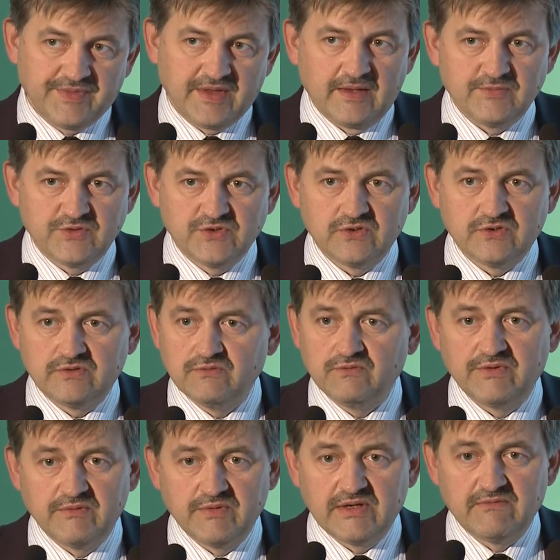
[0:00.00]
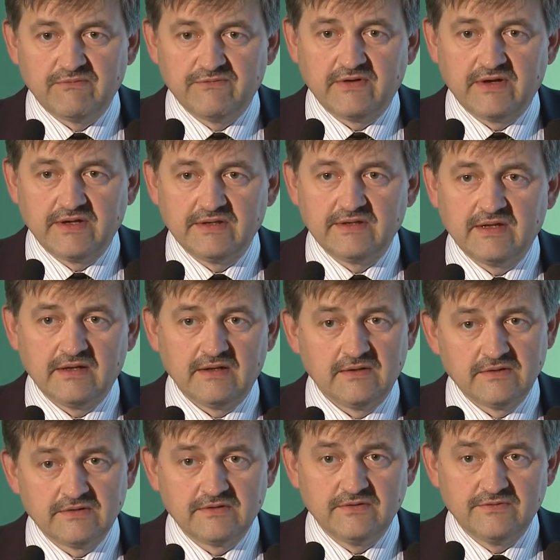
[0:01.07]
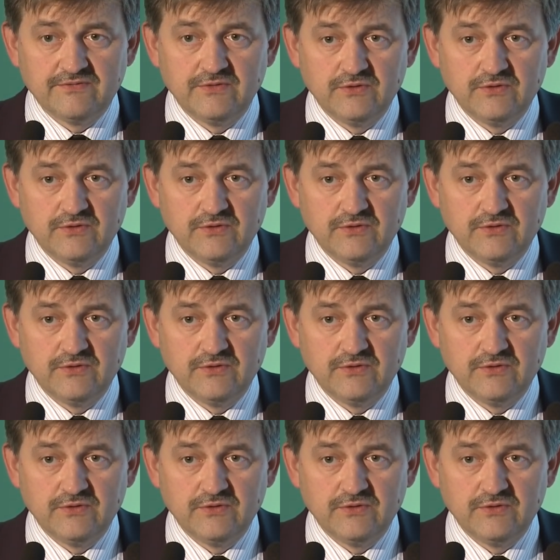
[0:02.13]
I'm sure we will find a lot of